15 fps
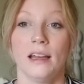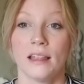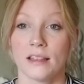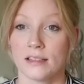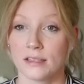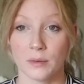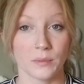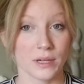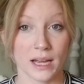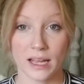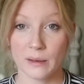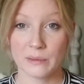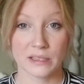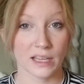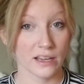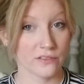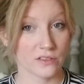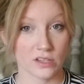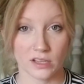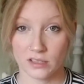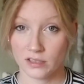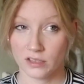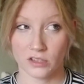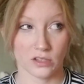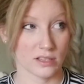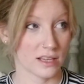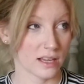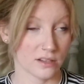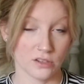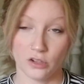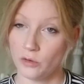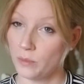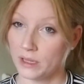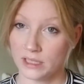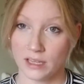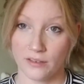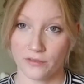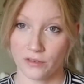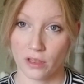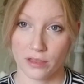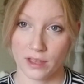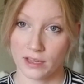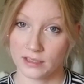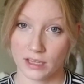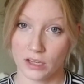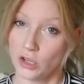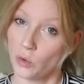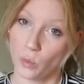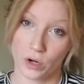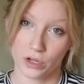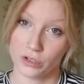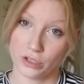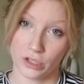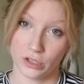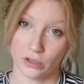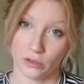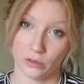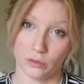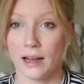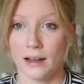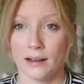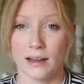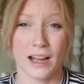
That sometimes life does just get too busy things that you want to do.